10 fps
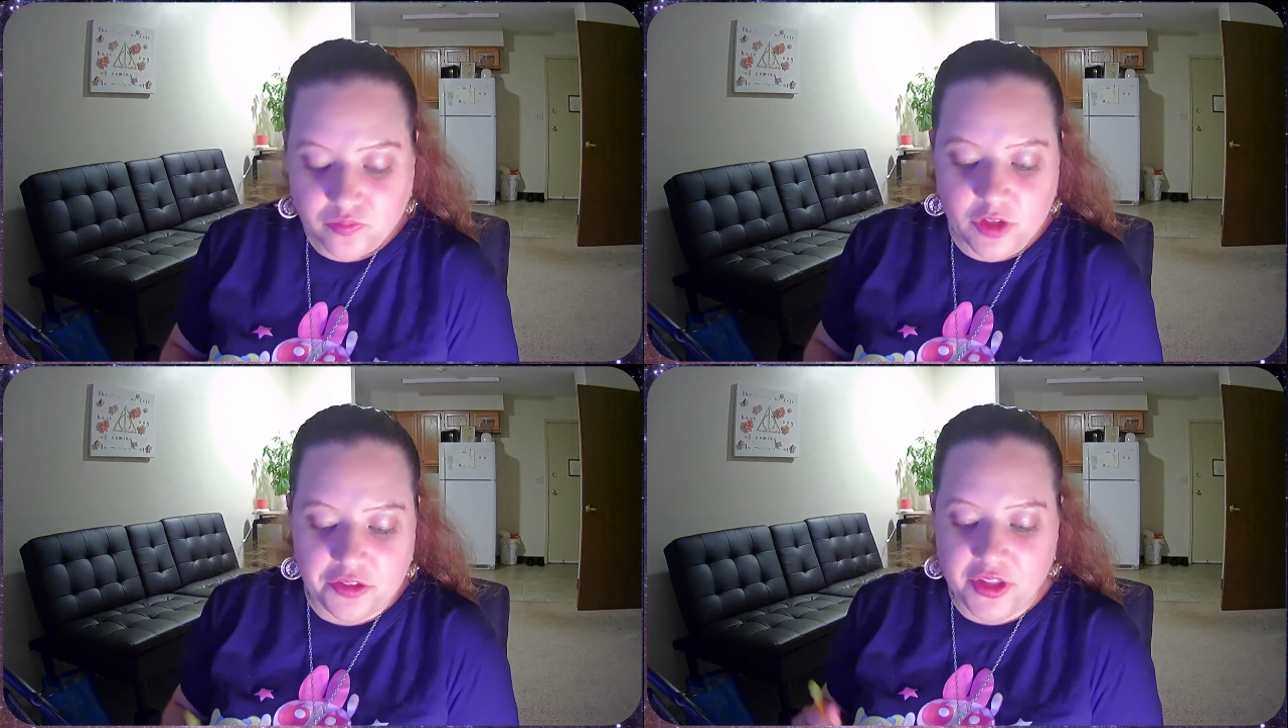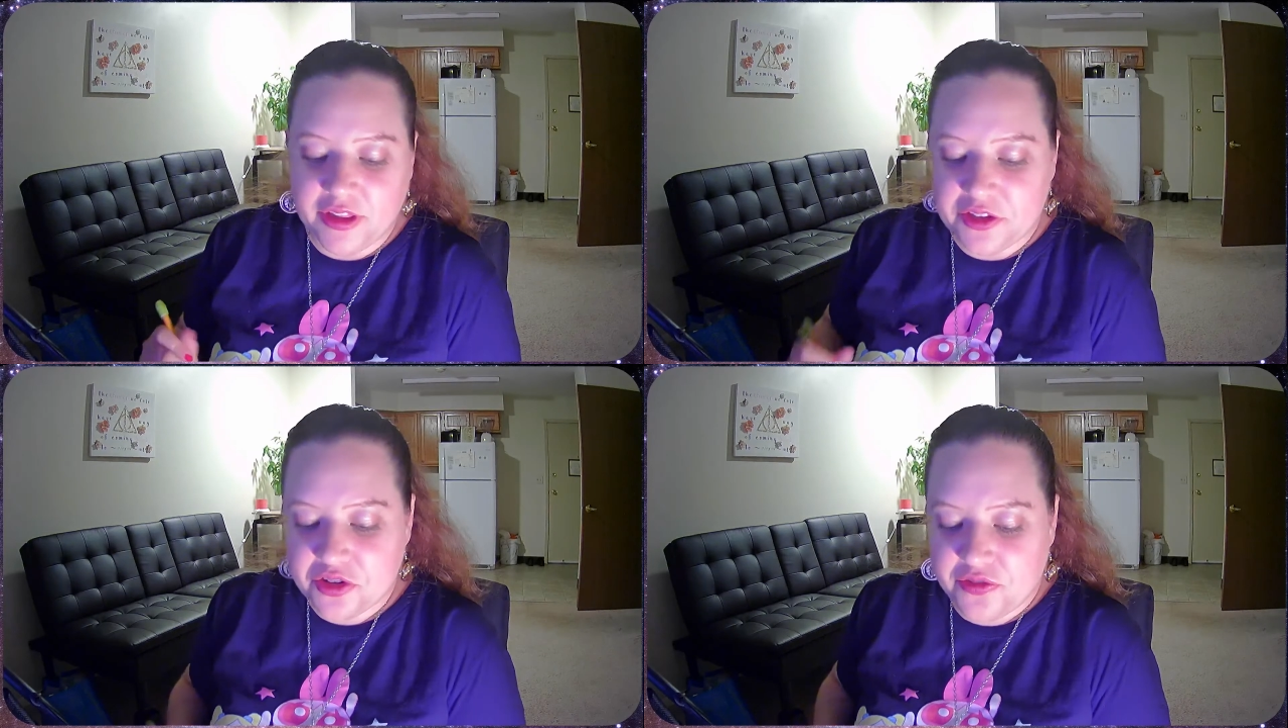The
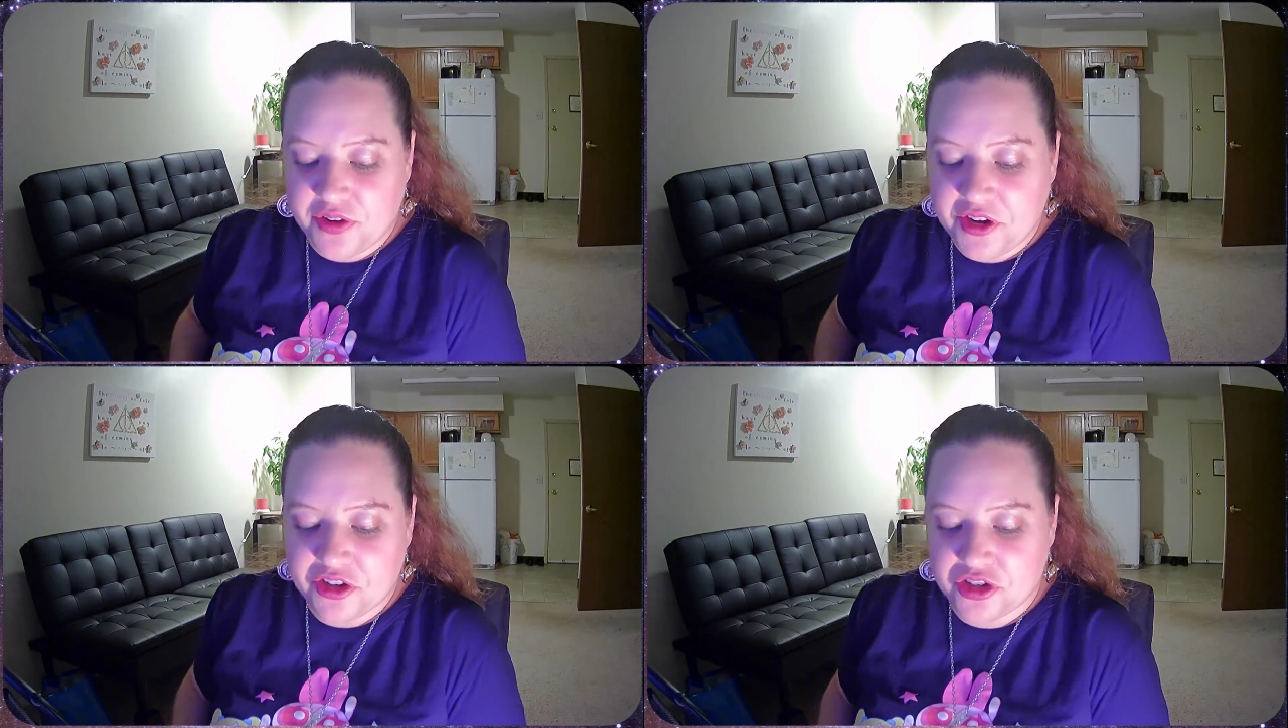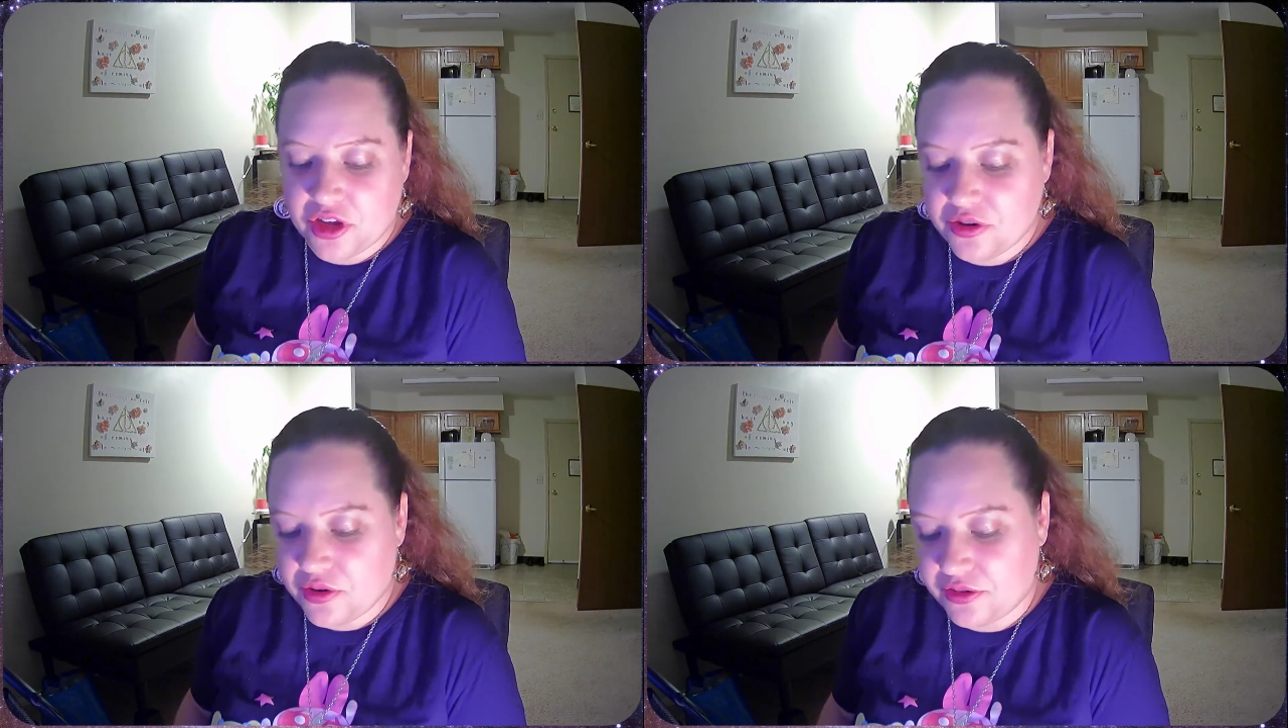electric fire shot
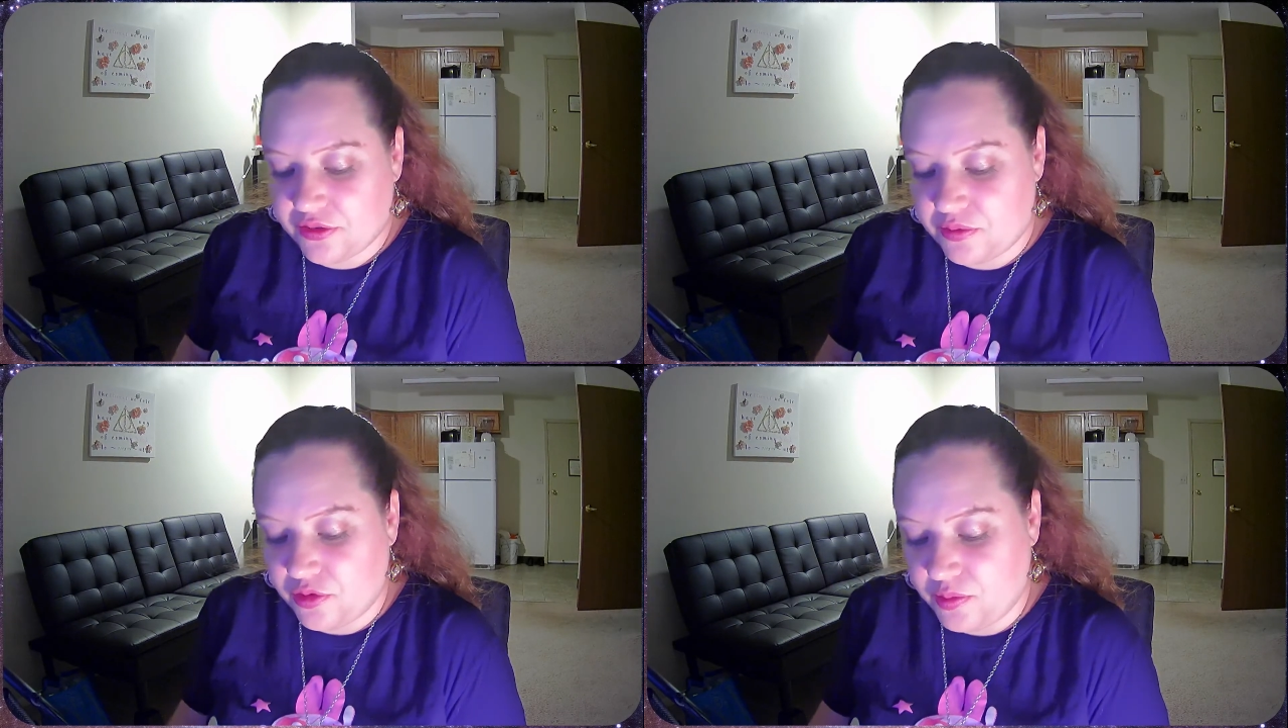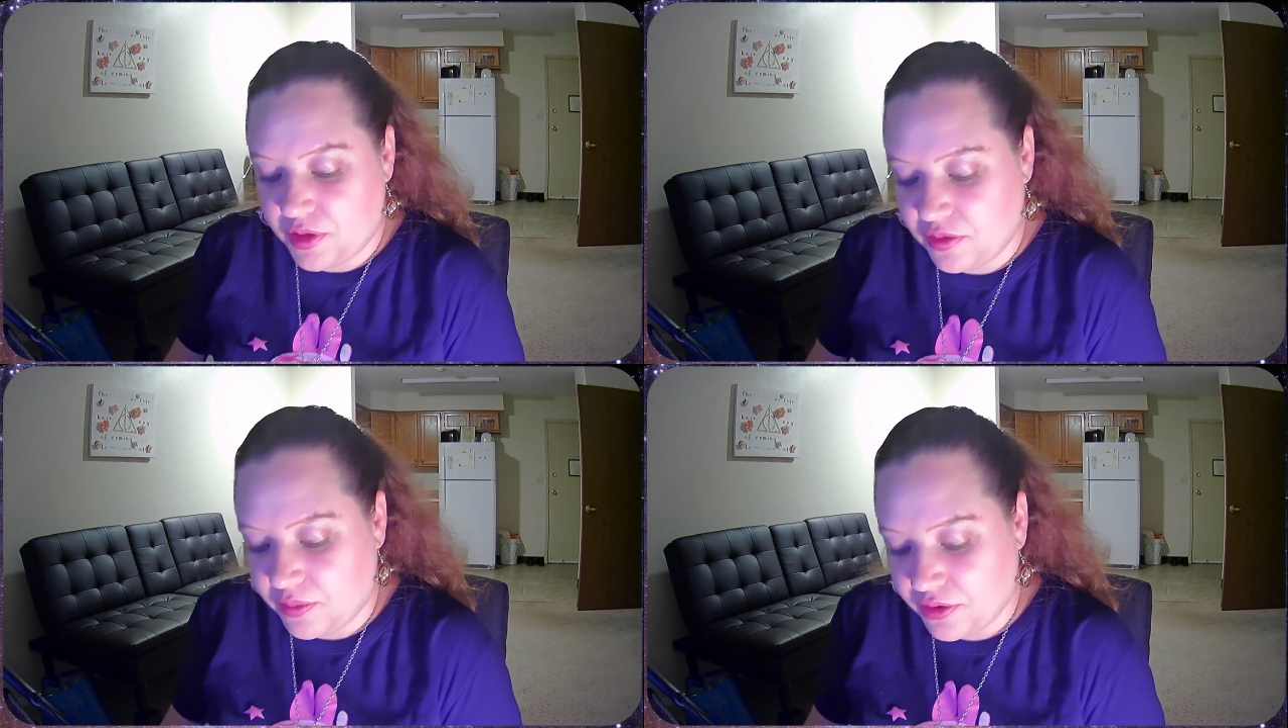across the room
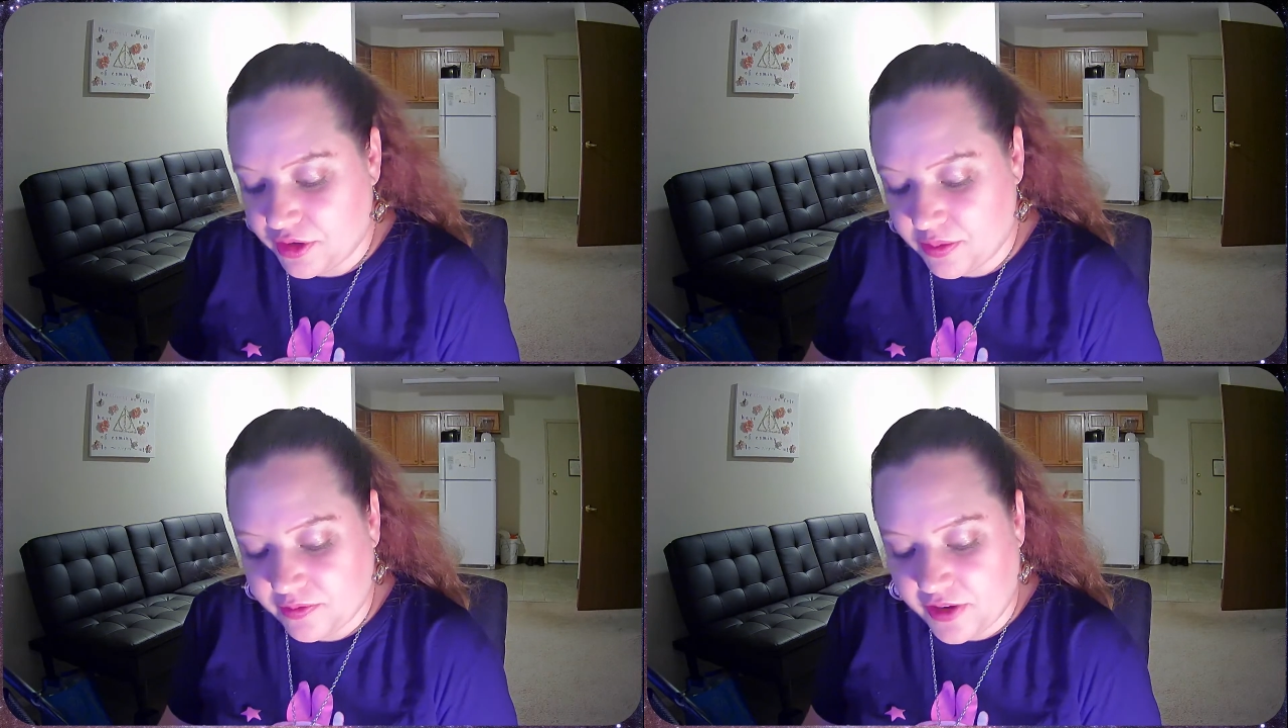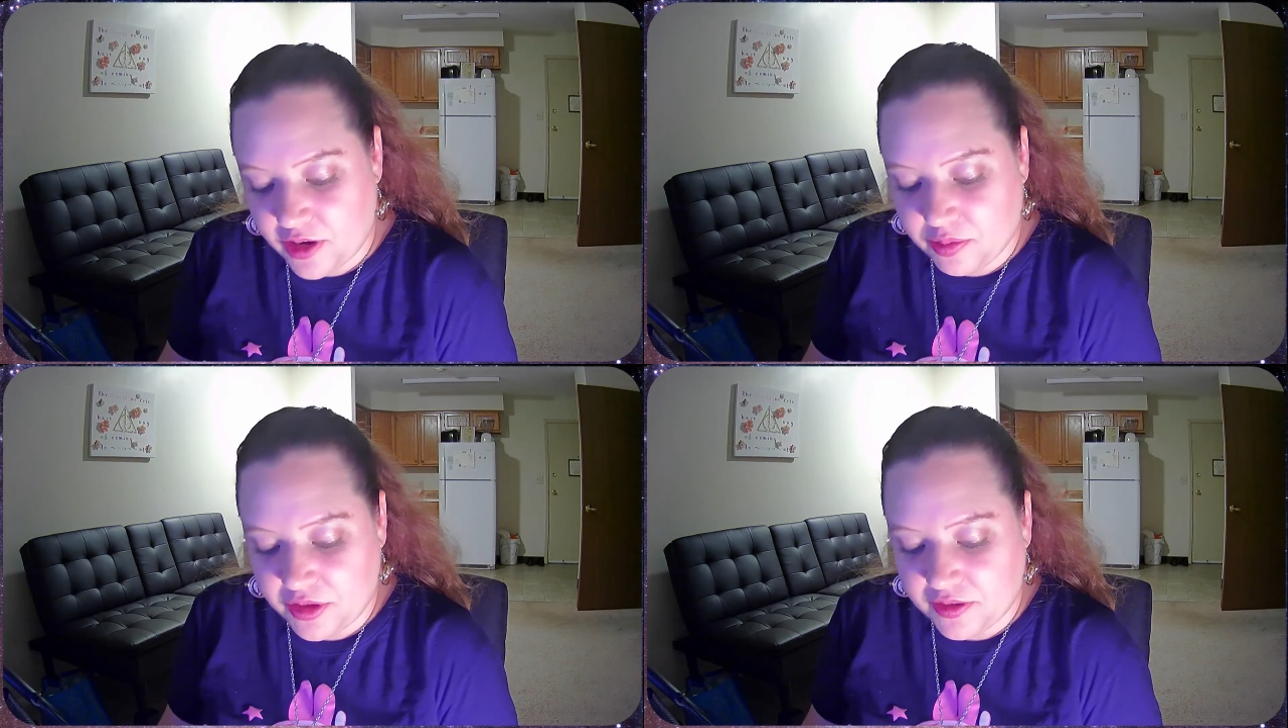at the boarded-up
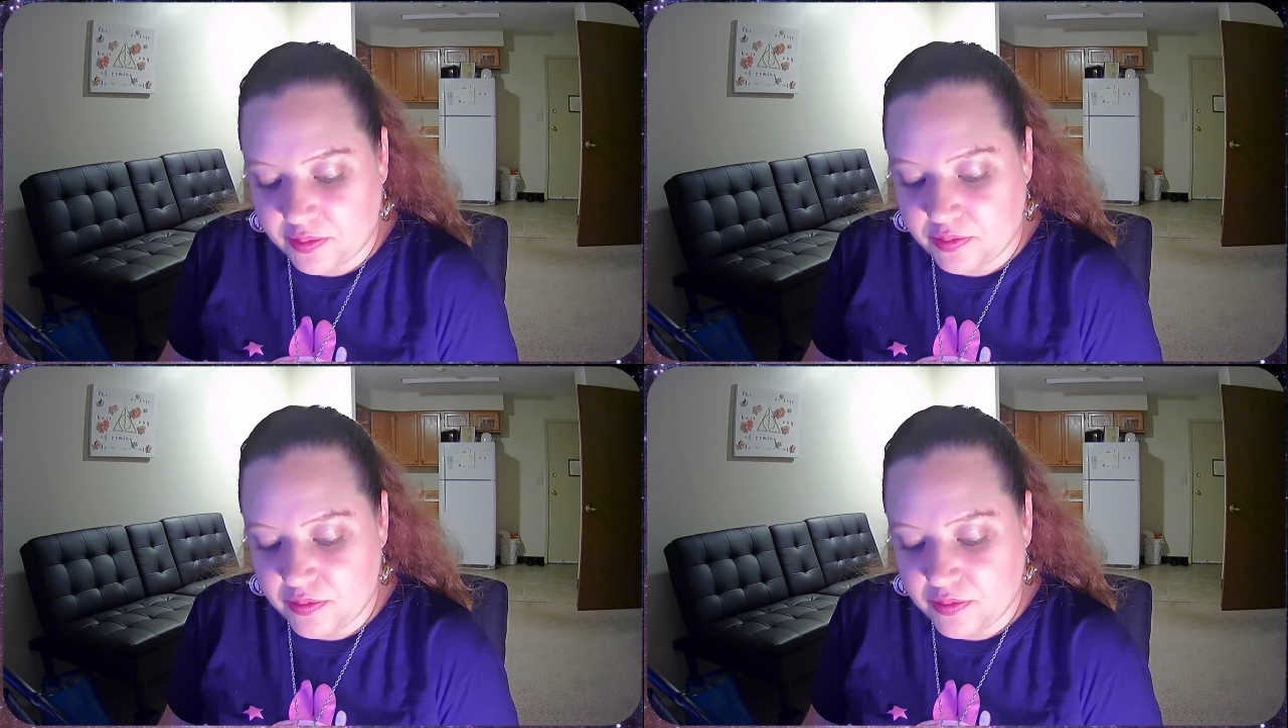fireplace,